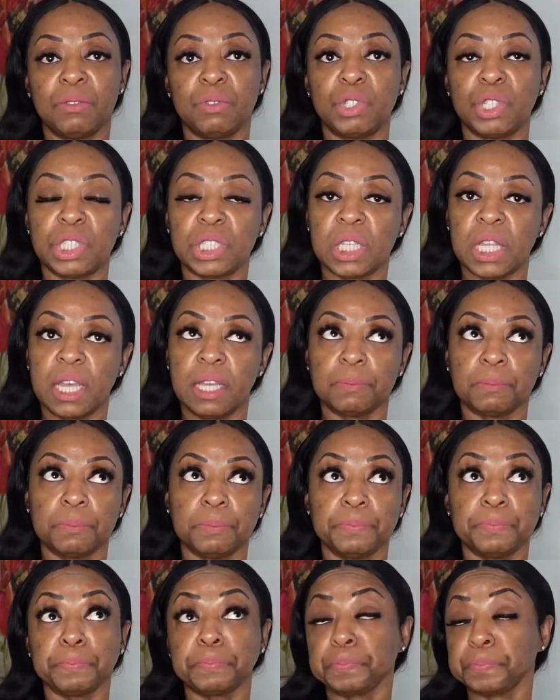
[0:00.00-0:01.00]
It was just like,
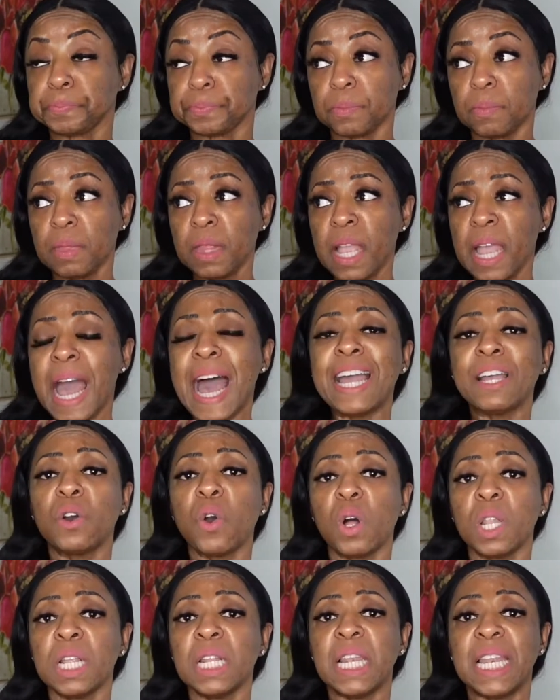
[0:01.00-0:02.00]
I
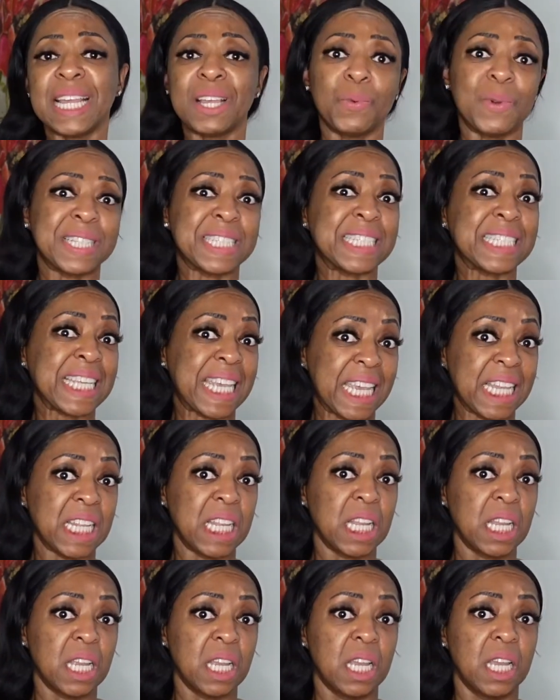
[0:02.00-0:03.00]
call it liquid skin.